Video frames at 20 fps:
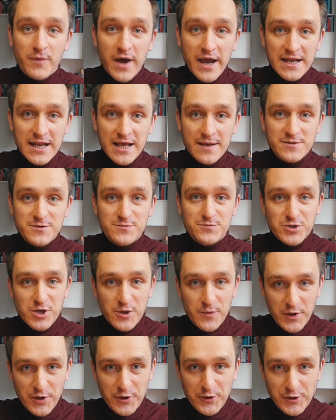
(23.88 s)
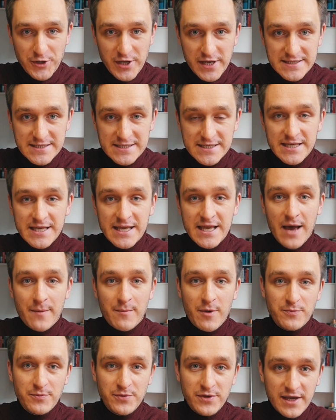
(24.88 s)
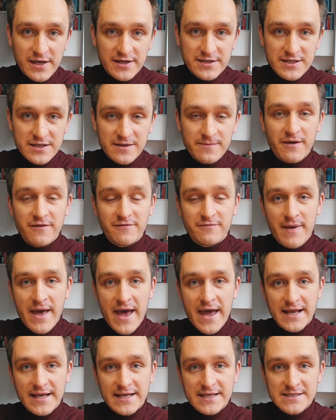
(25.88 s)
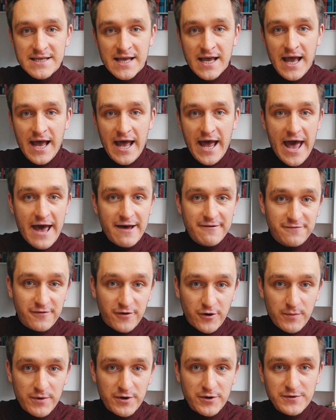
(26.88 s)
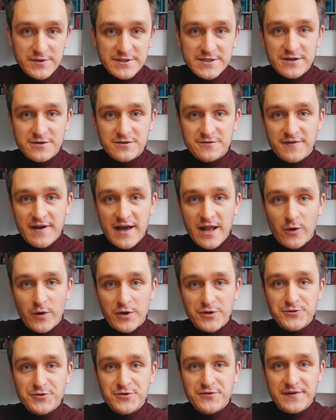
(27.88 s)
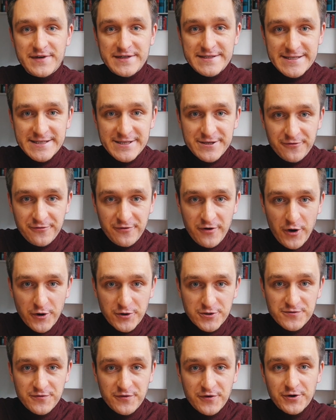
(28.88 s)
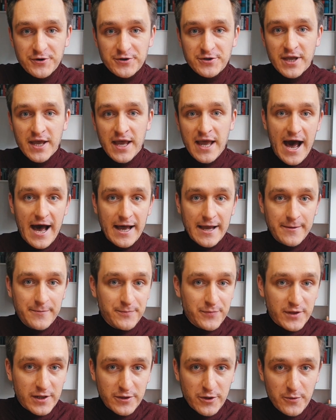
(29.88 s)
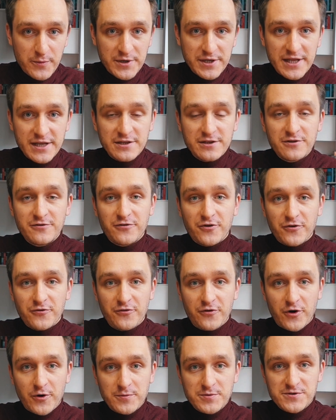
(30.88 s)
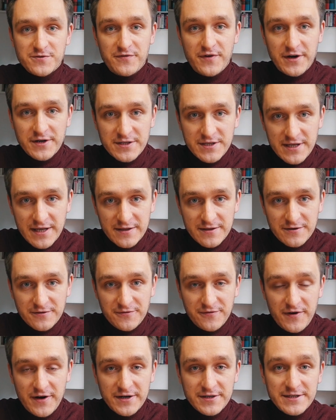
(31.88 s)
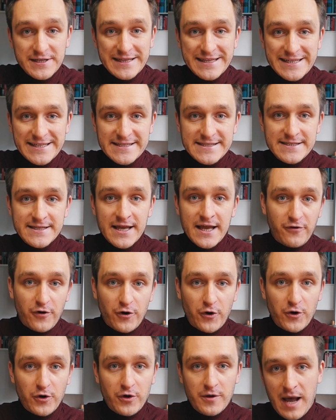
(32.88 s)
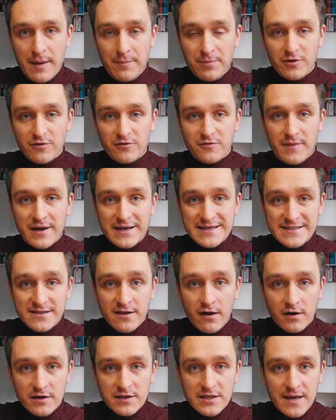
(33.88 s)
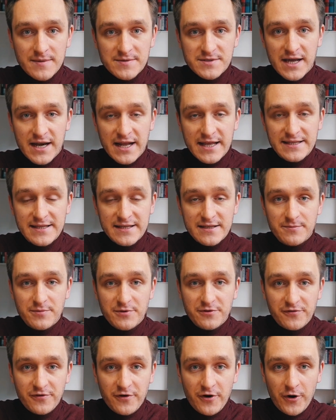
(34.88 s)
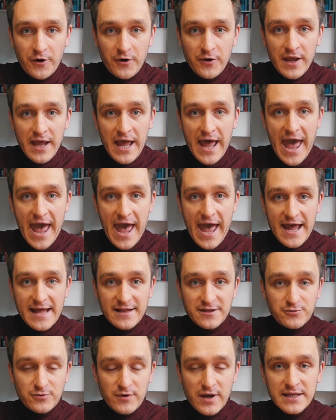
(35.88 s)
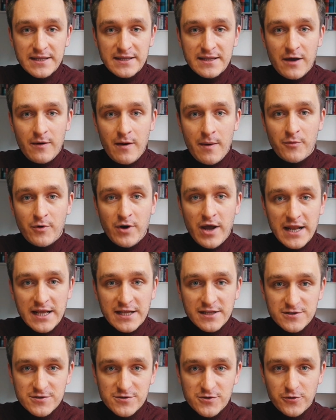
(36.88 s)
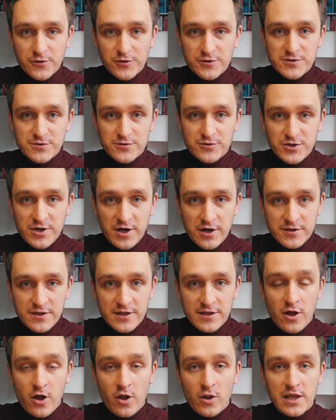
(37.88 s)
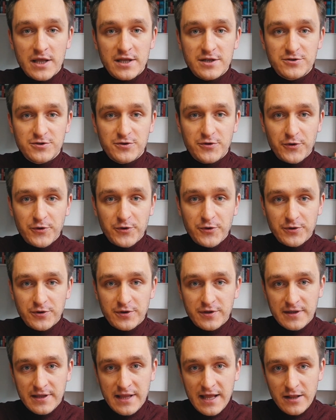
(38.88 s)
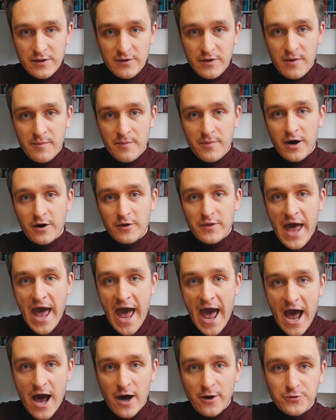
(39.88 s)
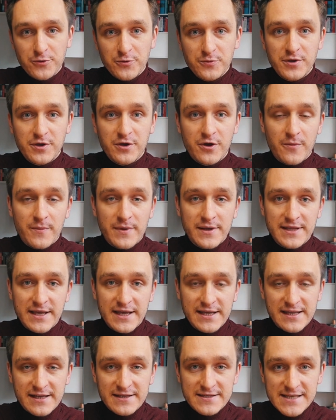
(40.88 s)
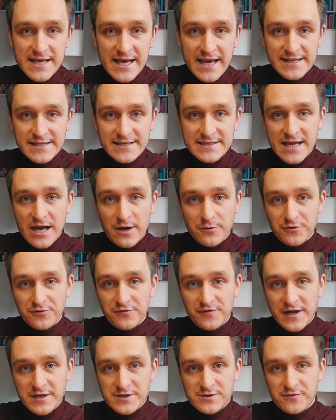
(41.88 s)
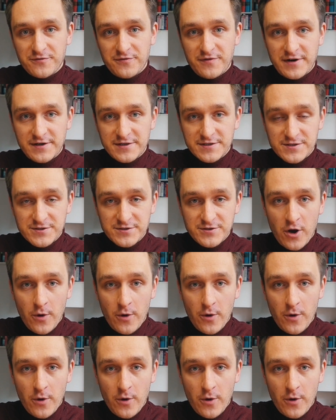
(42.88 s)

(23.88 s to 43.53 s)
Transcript: My name is Przemek Chojecki, I'm a PhD in mathematics, a former research fellow at the University of Oxford. I'm nominated for Forbes 30 under 30 list for a couple of my startups that I did before and right now I'm running this course to share the knowledge, to tell you about how to become a data scientist, how to find your first